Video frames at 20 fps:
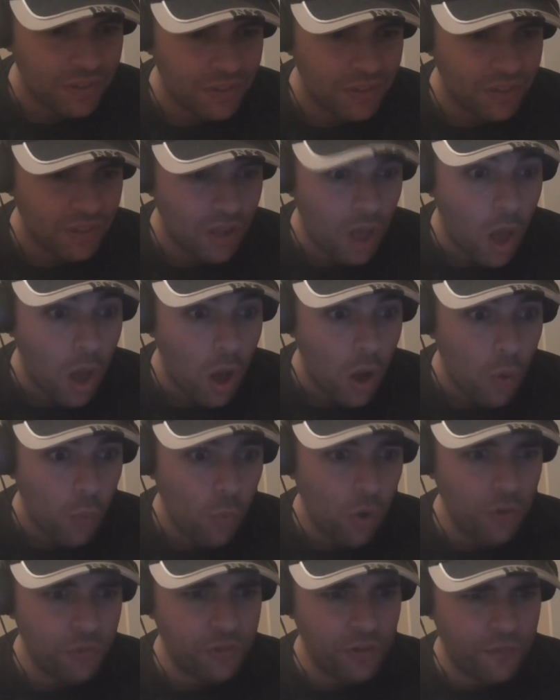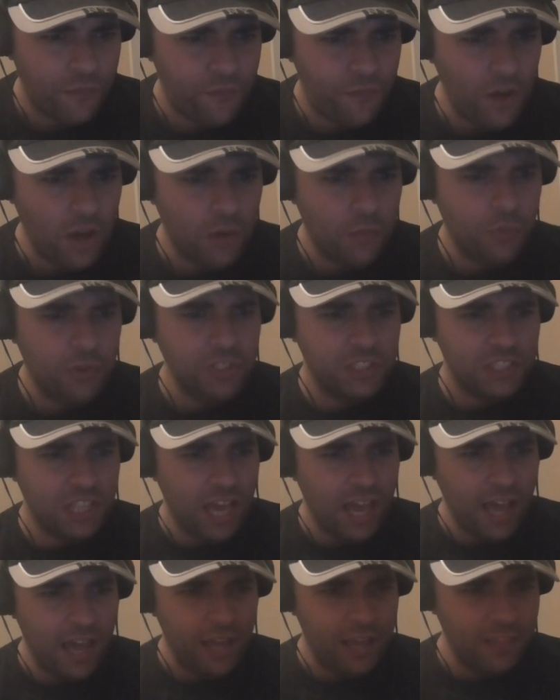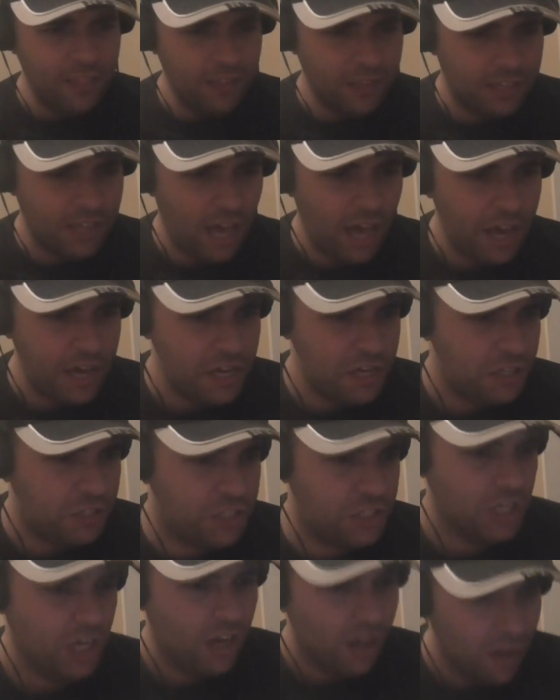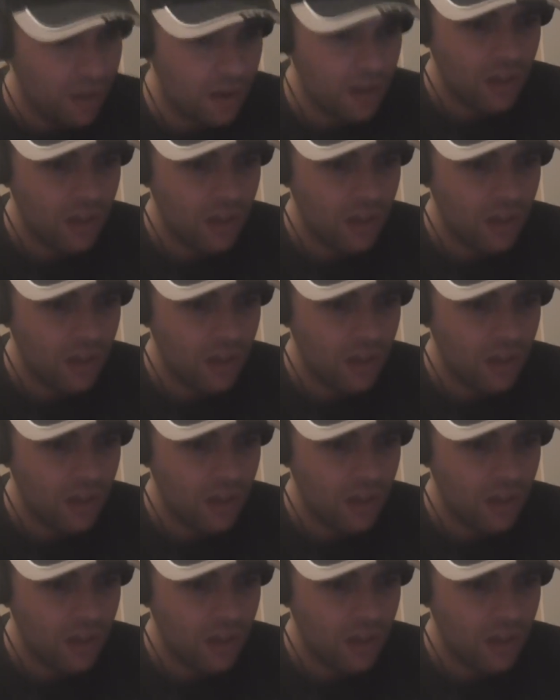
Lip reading: What the fuck was that in the cage?